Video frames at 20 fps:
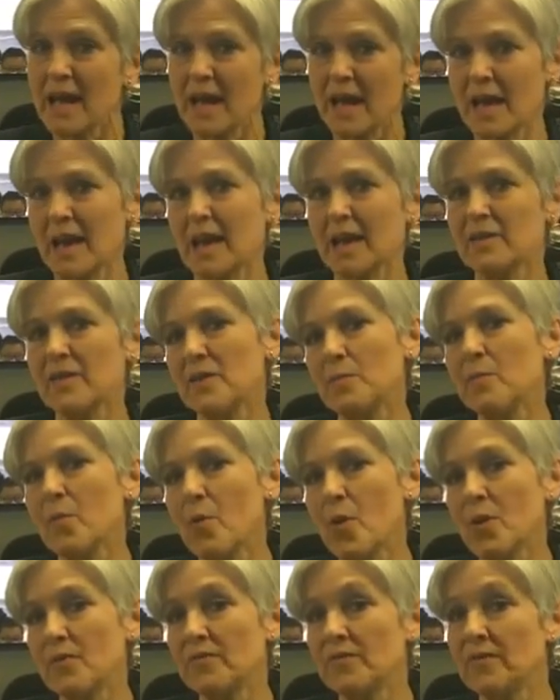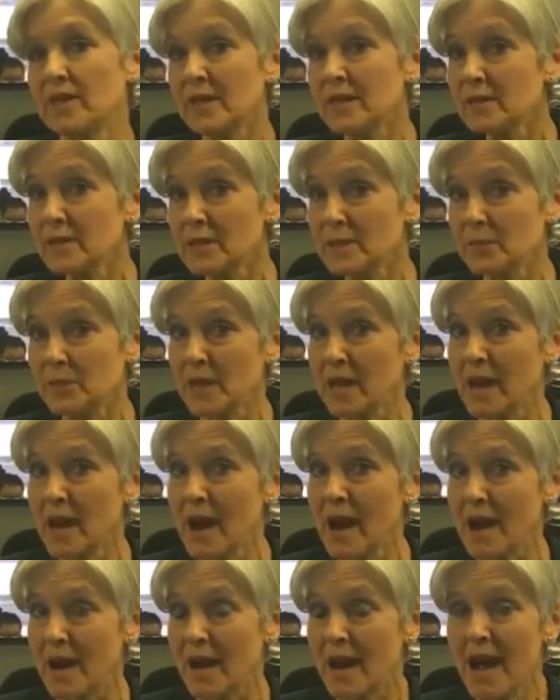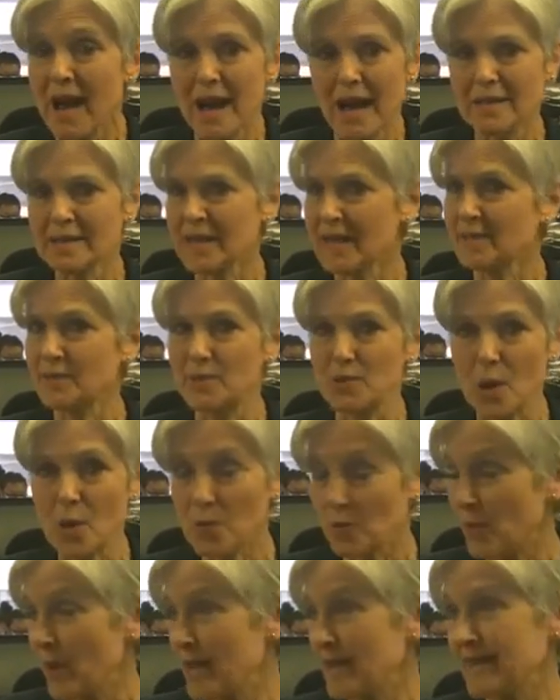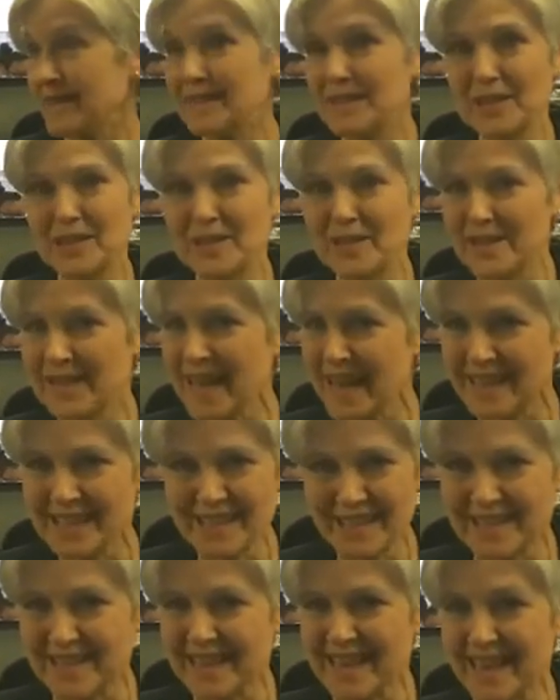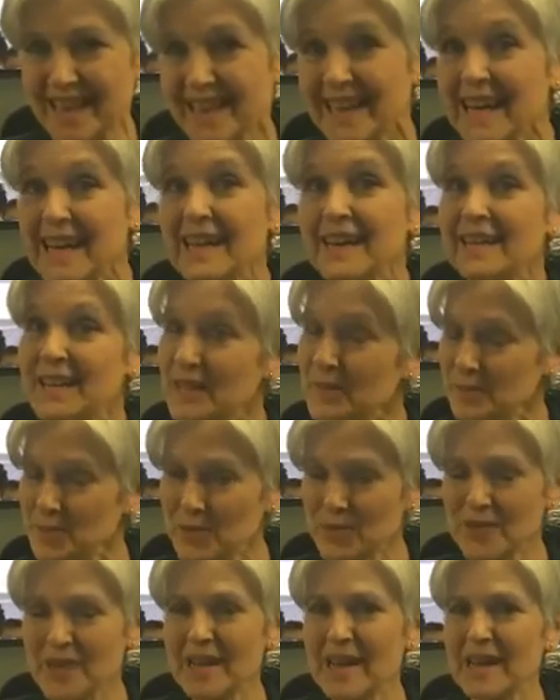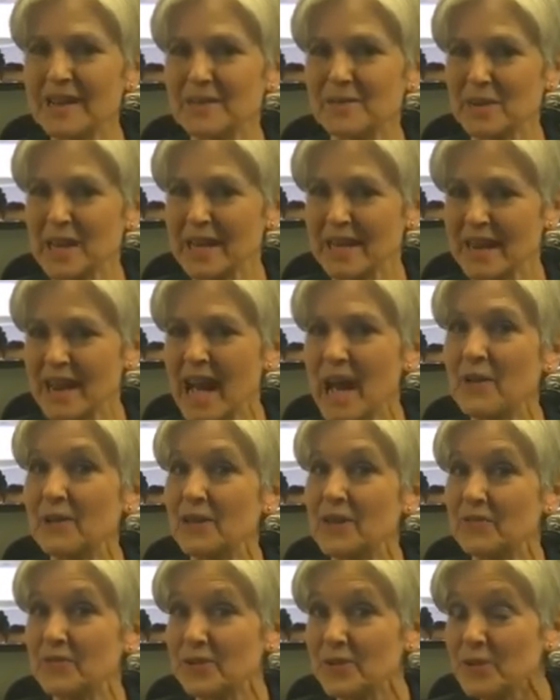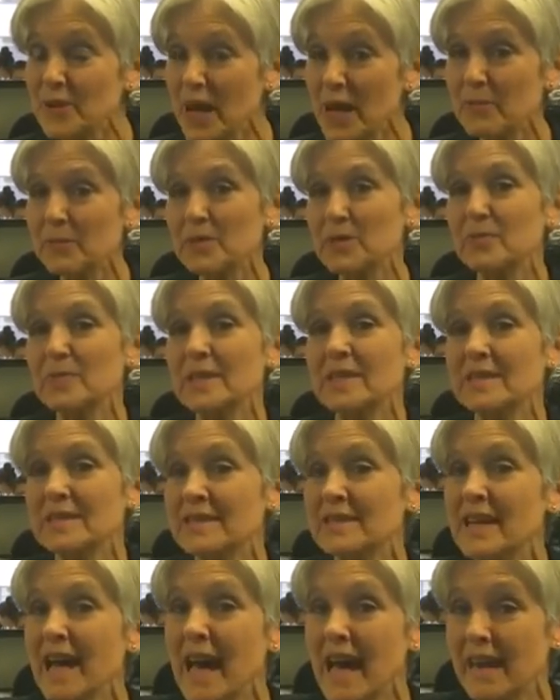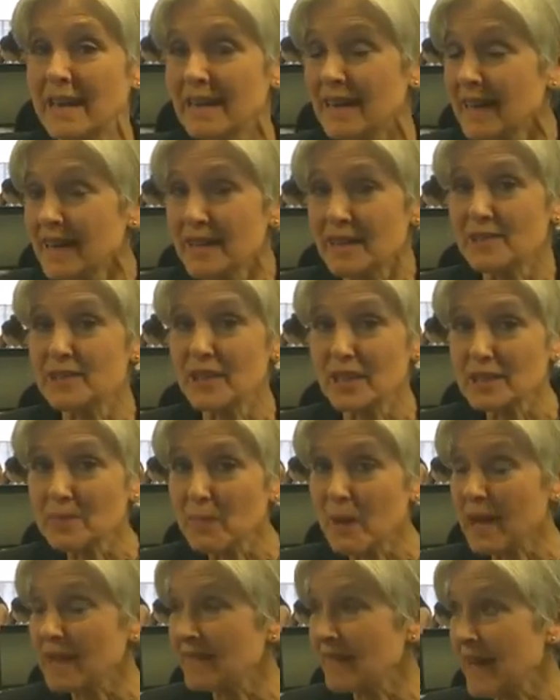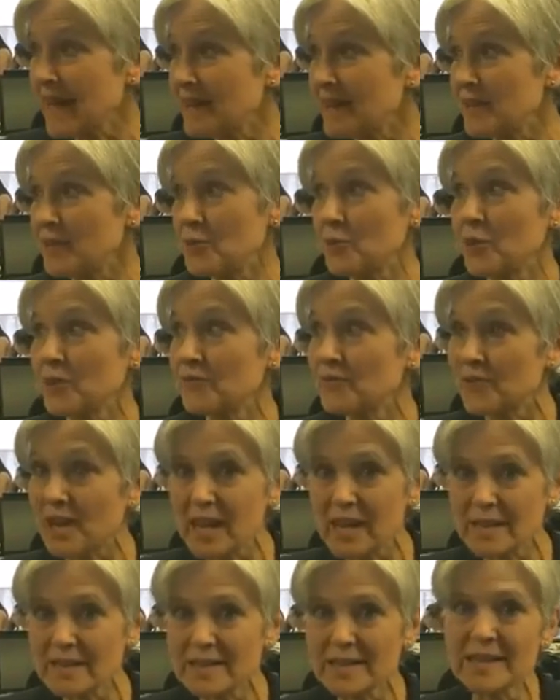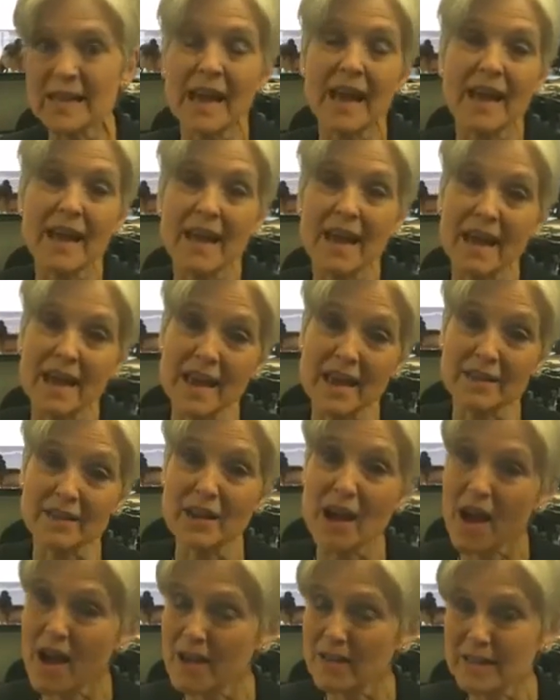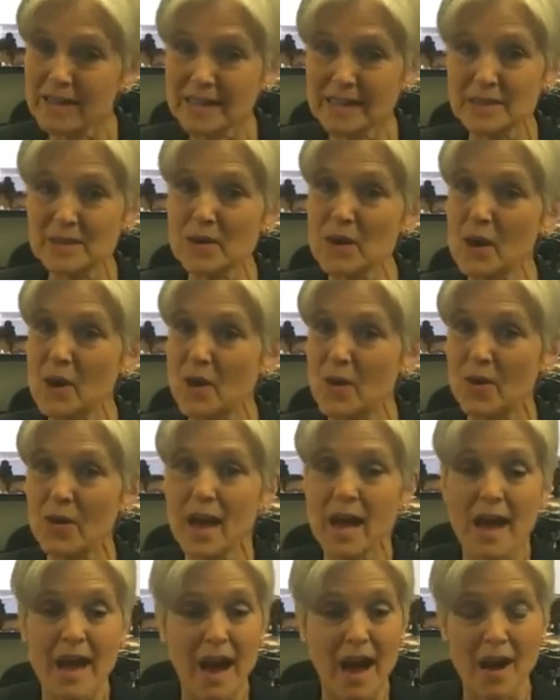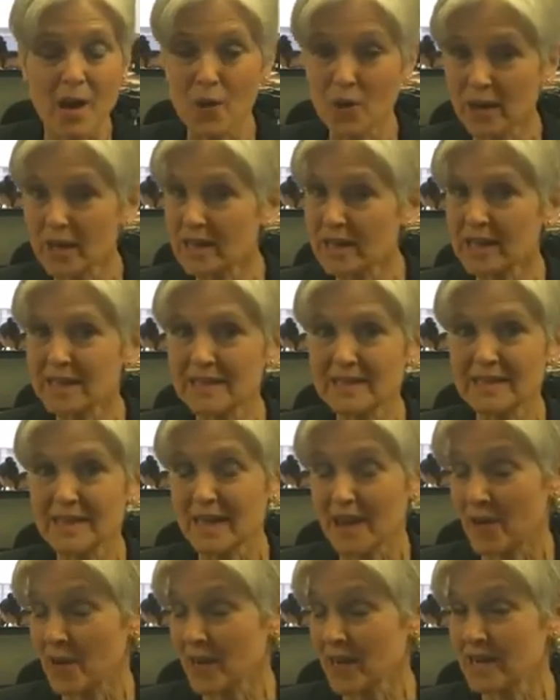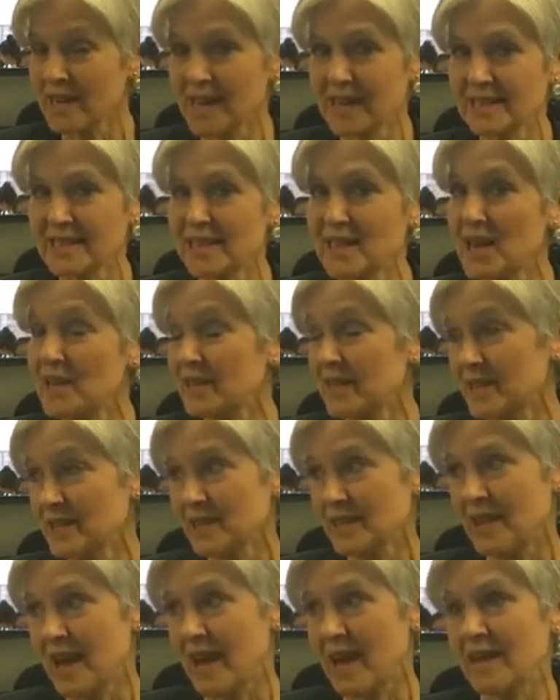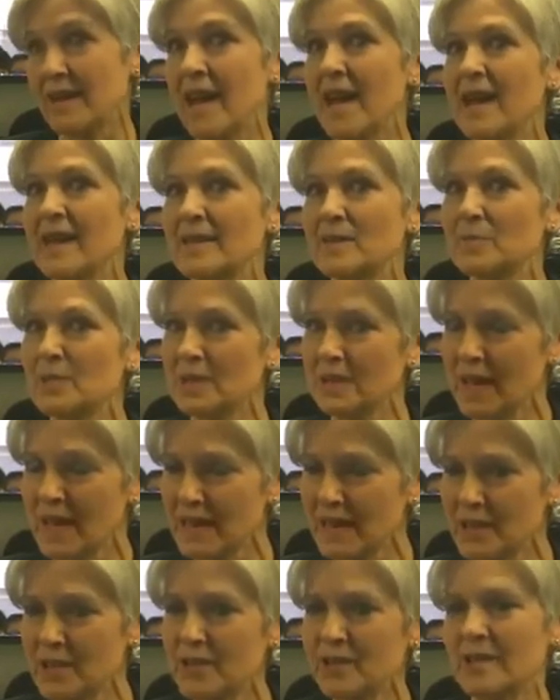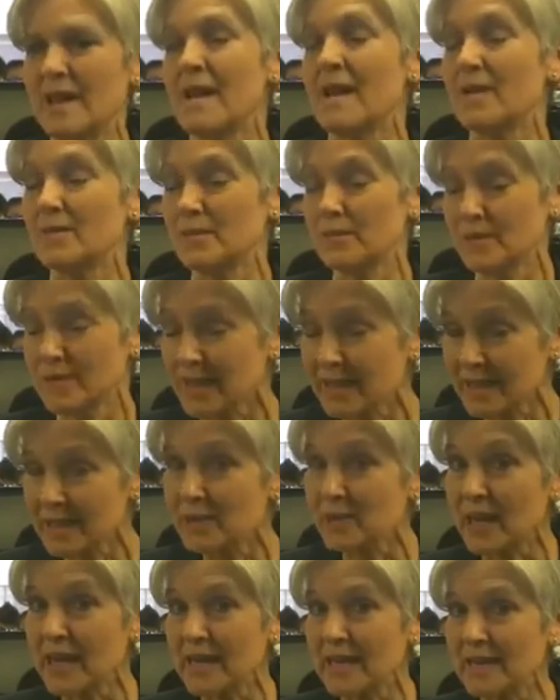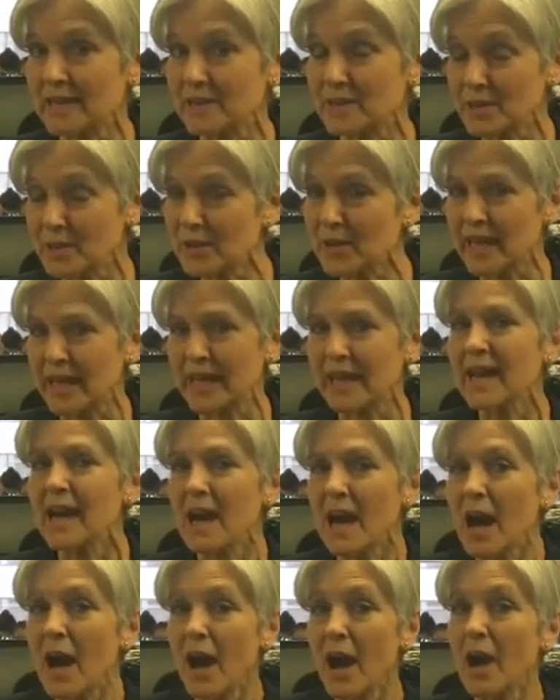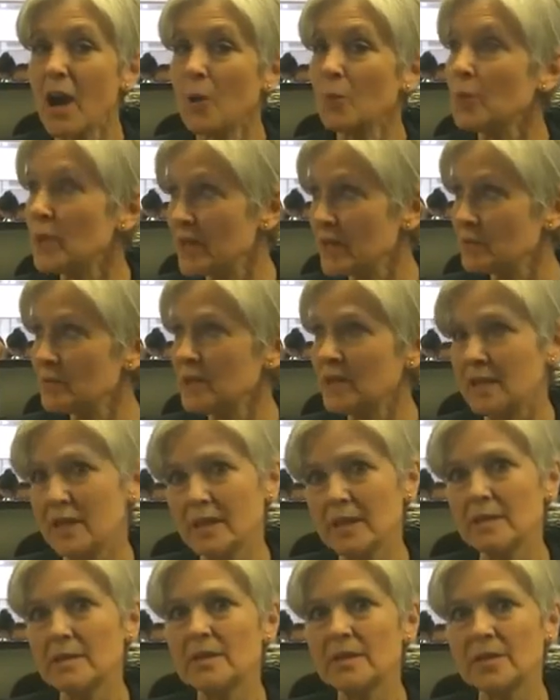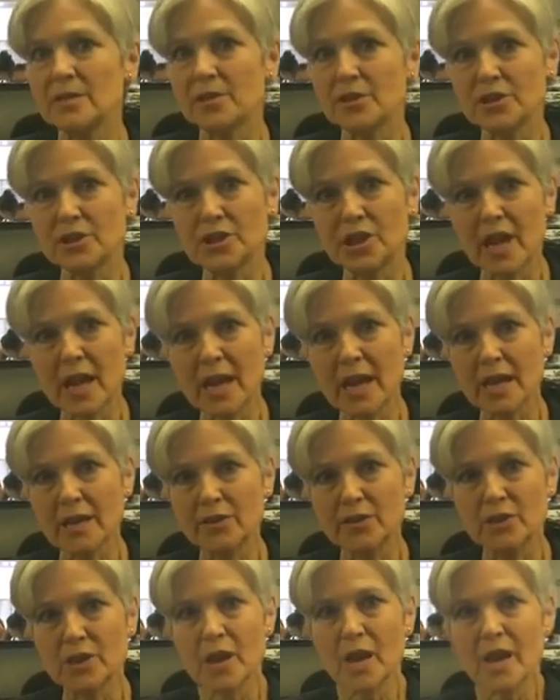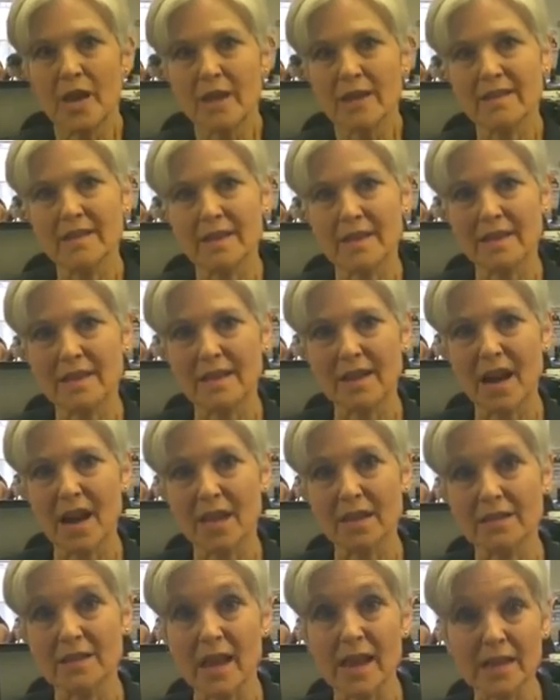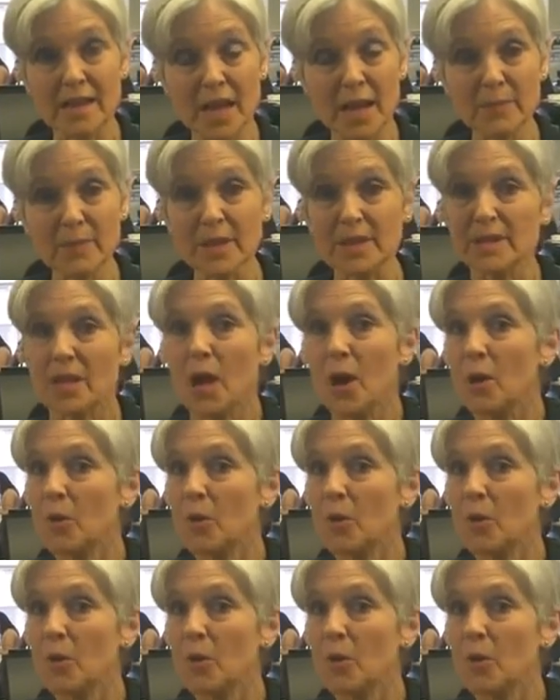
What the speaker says: And the more vigorous we are, I'd say don't wait until election day. Get moving on it right now. And if you happen to be in debt, just by letting your friends and colleagues know, organizing on the internet, as millennials are really great at doing, we can begin to change the dynamics.